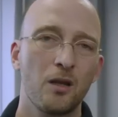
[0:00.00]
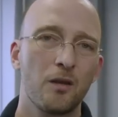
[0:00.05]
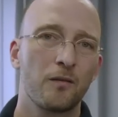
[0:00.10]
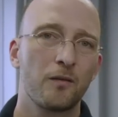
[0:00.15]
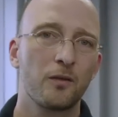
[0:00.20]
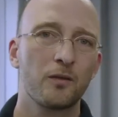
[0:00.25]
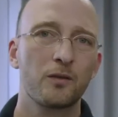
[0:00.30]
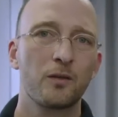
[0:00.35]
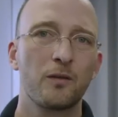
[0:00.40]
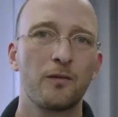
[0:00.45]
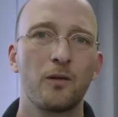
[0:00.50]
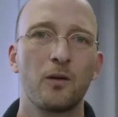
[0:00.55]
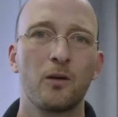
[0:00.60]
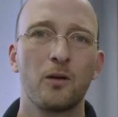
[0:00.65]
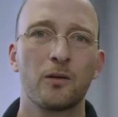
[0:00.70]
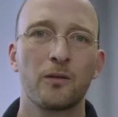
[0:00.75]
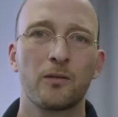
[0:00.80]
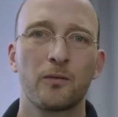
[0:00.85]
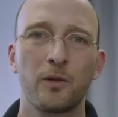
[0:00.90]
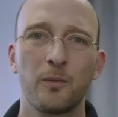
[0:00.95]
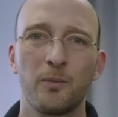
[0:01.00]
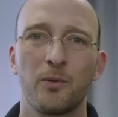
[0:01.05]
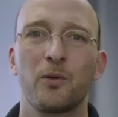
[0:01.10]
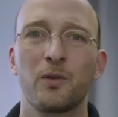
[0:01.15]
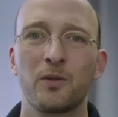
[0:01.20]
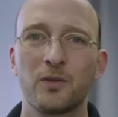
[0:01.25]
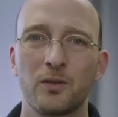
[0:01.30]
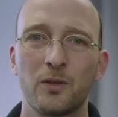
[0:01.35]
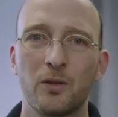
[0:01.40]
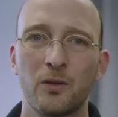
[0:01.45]
First of all,
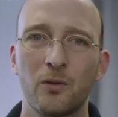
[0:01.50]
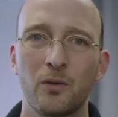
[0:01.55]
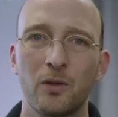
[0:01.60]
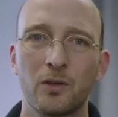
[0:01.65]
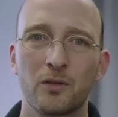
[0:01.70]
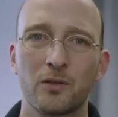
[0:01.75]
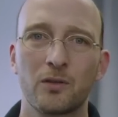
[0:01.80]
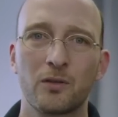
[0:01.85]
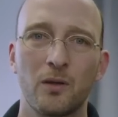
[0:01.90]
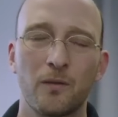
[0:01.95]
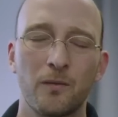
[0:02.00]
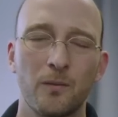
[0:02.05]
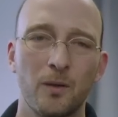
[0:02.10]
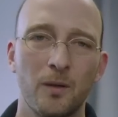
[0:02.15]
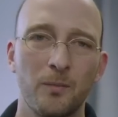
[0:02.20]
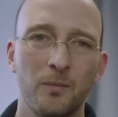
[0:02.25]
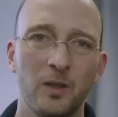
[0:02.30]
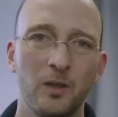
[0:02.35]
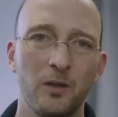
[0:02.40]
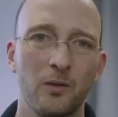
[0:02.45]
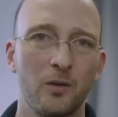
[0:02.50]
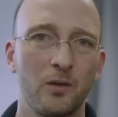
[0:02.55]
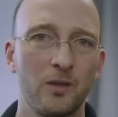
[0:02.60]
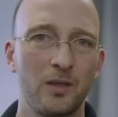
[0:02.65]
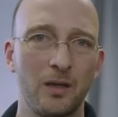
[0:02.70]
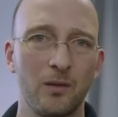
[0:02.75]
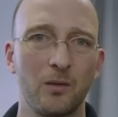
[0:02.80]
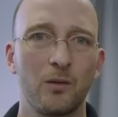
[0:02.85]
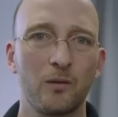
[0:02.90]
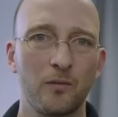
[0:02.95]
3.0 is a software update you can
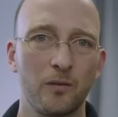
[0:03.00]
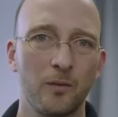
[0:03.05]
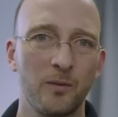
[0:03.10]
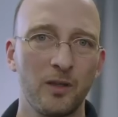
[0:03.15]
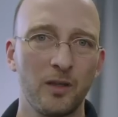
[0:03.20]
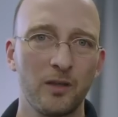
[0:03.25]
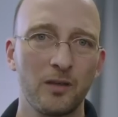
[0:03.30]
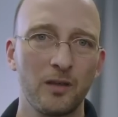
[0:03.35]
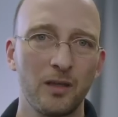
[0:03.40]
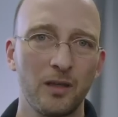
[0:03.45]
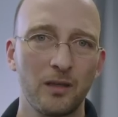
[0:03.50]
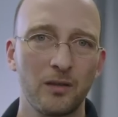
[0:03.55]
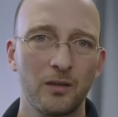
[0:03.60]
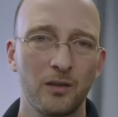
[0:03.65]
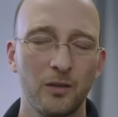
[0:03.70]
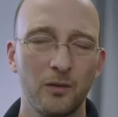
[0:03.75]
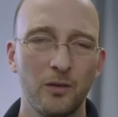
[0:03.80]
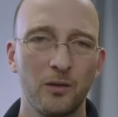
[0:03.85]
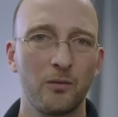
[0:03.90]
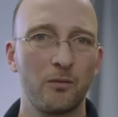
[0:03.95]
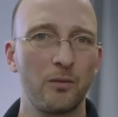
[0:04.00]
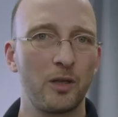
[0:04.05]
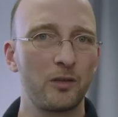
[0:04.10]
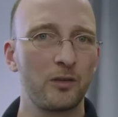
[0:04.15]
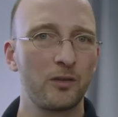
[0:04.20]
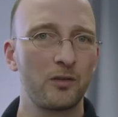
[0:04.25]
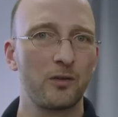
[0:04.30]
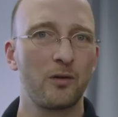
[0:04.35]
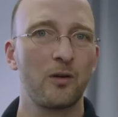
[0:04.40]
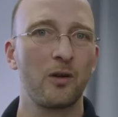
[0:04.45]
download from the internet. You need to
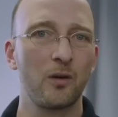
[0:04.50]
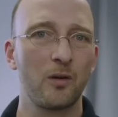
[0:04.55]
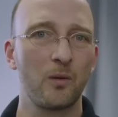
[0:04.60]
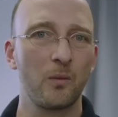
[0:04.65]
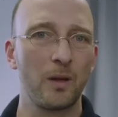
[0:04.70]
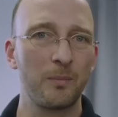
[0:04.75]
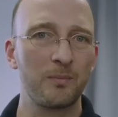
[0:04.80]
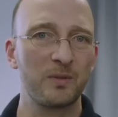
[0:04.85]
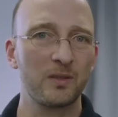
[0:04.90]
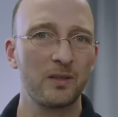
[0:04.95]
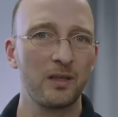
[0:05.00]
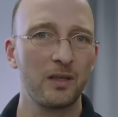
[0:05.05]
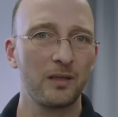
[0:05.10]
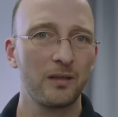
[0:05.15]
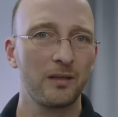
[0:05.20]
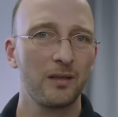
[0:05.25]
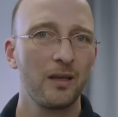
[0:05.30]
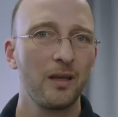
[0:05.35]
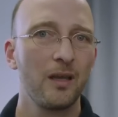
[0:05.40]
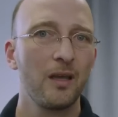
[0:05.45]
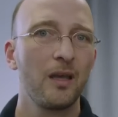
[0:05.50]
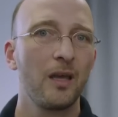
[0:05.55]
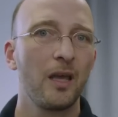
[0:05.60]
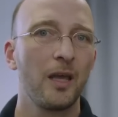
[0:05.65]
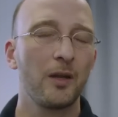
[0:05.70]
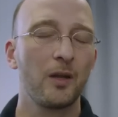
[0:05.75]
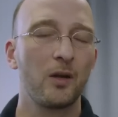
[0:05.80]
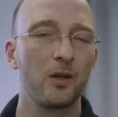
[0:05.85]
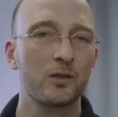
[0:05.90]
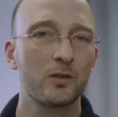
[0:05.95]
register on our website.
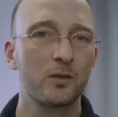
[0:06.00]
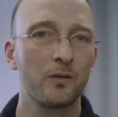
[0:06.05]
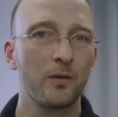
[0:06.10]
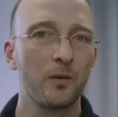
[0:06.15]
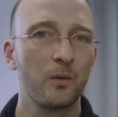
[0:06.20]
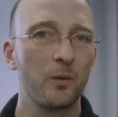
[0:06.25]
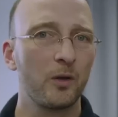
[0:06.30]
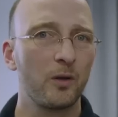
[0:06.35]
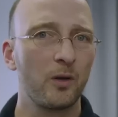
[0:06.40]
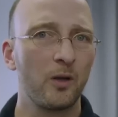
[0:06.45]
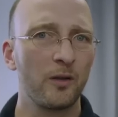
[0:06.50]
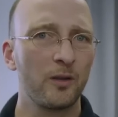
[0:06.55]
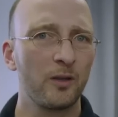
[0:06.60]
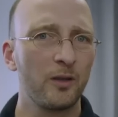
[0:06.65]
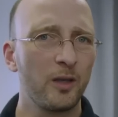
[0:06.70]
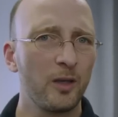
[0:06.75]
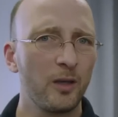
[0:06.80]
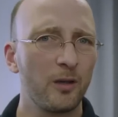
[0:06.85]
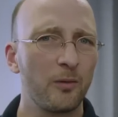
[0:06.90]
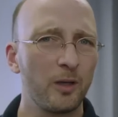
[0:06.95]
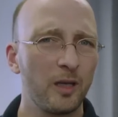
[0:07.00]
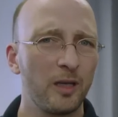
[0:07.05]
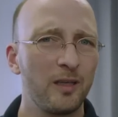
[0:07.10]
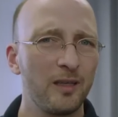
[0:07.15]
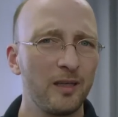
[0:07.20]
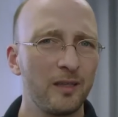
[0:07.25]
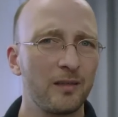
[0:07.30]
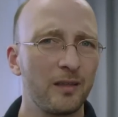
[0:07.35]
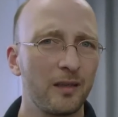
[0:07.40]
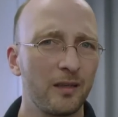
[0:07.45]
And also, if you want all the nitty-gritty
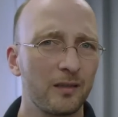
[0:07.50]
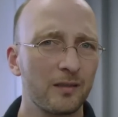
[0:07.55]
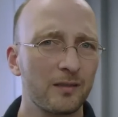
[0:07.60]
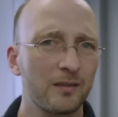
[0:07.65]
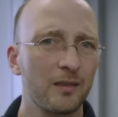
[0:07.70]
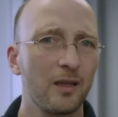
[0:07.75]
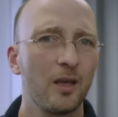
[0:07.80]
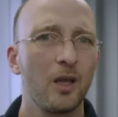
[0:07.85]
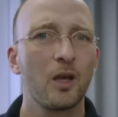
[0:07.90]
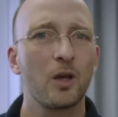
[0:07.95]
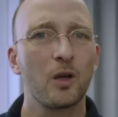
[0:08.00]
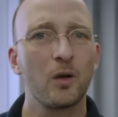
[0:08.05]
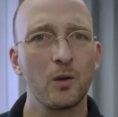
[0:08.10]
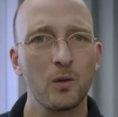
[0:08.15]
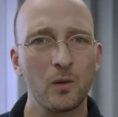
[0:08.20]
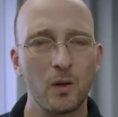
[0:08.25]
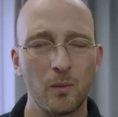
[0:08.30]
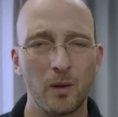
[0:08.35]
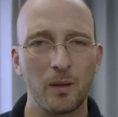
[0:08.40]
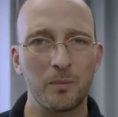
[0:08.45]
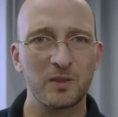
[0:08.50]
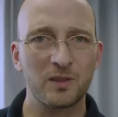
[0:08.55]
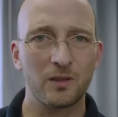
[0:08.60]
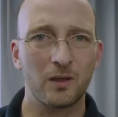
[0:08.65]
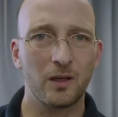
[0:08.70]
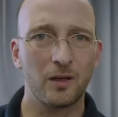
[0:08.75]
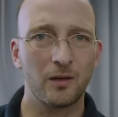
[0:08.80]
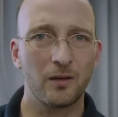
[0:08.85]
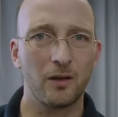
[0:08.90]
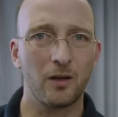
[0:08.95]
details, go to our
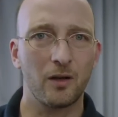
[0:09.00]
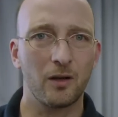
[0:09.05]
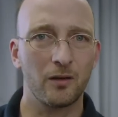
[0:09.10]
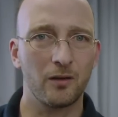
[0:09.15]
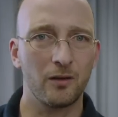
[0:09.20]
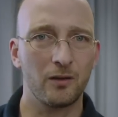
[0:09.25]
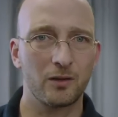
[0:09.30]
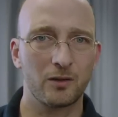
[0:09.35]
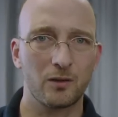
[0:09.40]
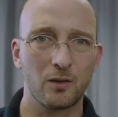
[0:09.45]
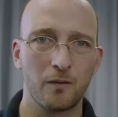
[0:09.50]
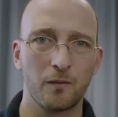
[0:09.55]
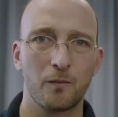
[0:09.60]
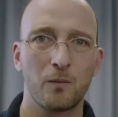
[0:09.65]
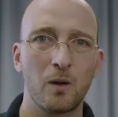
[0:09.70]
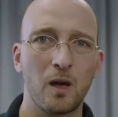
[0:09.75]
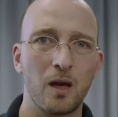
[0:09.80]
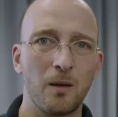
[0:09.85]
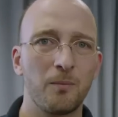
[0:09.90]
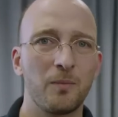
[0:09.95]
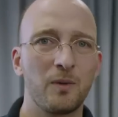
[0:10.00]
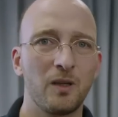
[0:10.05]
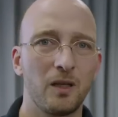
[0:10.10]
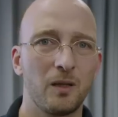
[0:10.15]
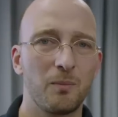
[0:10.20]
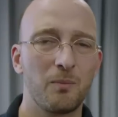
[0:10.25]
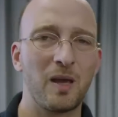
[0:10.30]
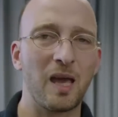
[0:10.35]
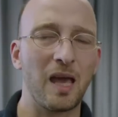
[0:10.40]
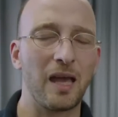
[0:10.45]
website. There are the software
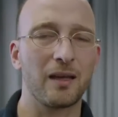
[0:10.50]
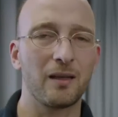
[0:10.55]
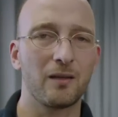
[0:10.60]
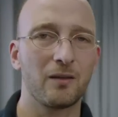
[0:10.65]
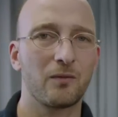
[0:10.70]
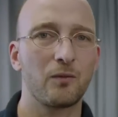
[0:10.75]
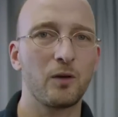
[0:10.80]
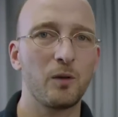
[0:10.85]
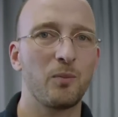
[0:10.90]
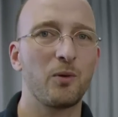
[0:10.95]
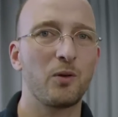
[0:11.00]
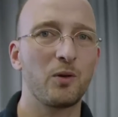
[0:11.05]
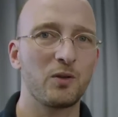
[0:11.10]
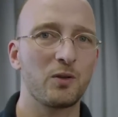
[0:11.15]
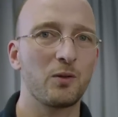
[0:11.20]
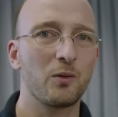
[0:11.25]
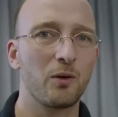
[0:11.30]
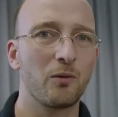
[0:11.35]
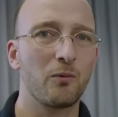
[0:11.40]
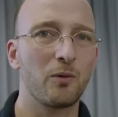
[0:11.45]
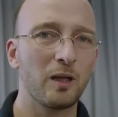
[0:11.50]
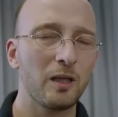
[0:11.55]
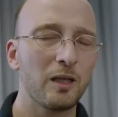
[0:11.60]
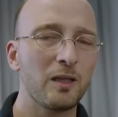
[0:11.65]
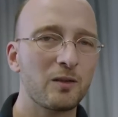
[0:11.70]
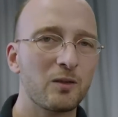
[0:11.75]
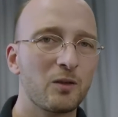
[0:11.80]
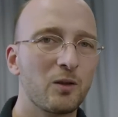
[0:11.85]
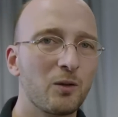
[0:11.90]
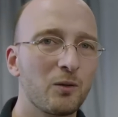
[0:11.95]
update packet 3.0
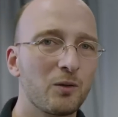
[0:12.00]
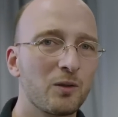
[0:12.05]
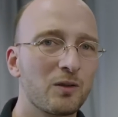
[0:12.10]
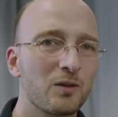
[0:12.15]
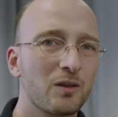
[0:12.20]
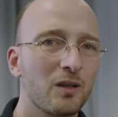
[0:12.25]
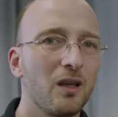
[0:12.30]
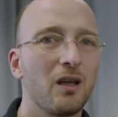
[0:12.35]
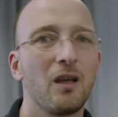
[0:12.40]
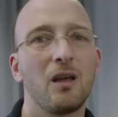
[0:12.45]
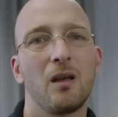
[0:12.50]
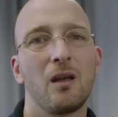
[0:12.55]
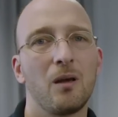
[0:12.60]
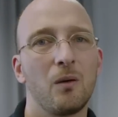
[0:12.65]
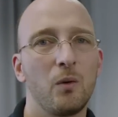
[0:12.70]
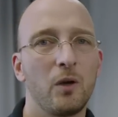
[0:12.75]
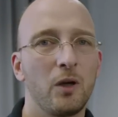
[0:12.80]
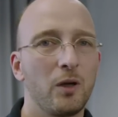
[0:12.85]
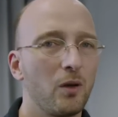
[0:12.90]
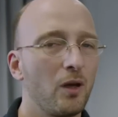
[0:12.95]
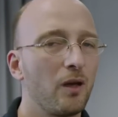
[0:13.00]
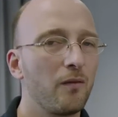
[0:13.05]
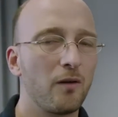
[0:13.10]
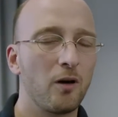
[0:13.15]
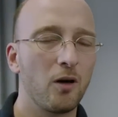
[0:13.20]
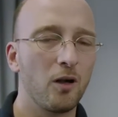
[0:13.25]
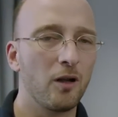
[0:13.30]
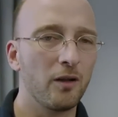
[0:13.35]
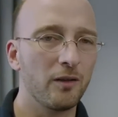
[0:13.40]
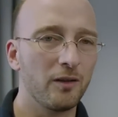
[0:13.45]
release notes where you have
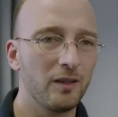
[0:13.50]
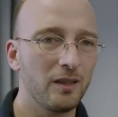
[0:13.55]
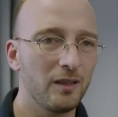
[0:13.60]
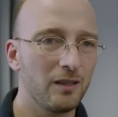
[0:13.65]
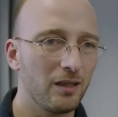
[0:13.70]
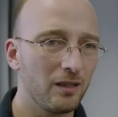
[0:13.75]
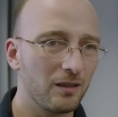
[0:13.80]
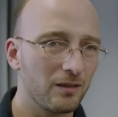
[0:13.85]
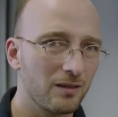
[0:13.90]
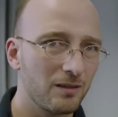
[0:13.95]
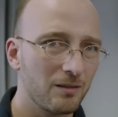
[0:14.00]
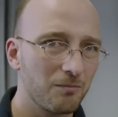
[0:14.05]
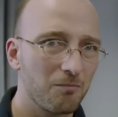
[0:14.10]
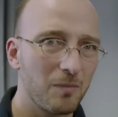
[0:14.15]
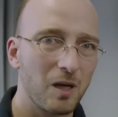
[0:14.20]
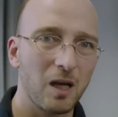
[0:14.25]
all the details.